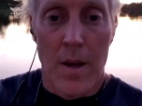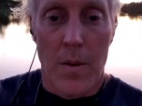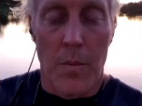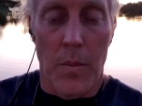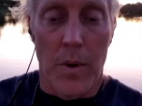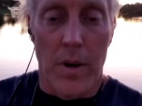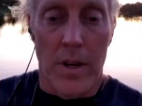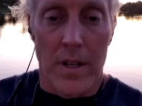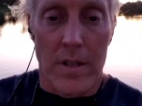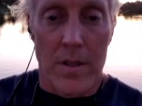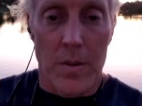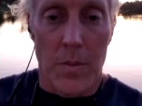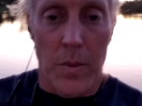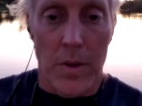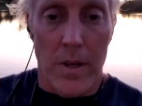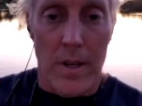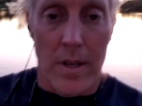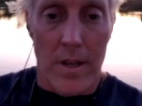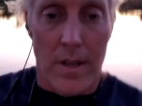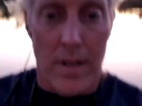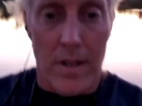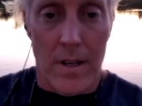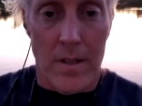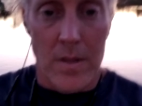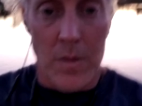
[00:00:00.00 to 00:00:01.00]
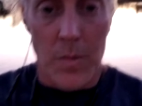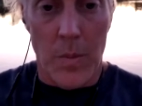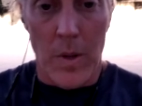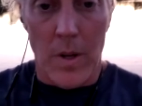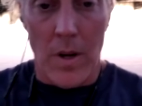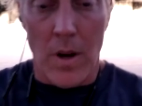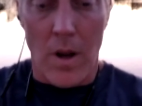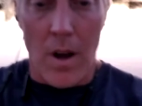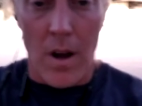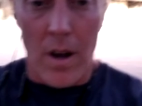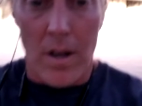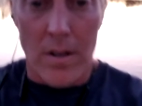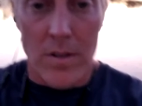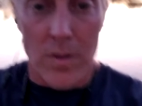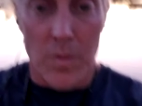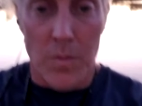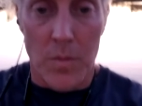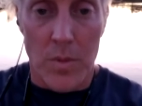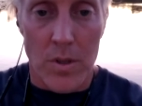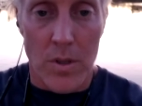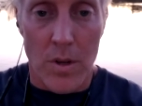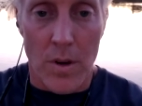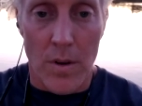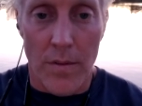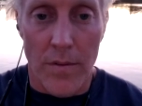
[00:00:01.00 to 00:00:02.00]
but it's been it's been awesome
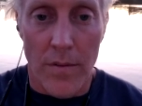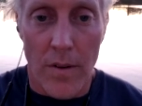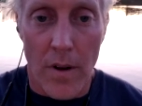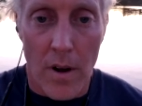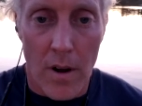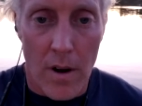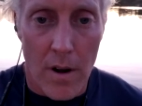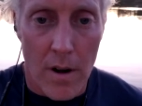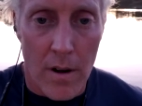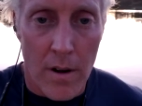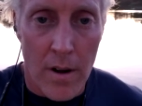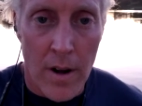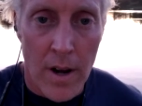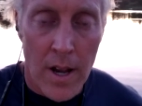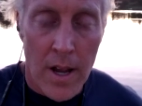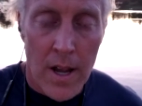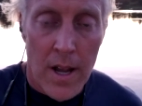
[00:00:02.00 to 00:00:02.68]
so far.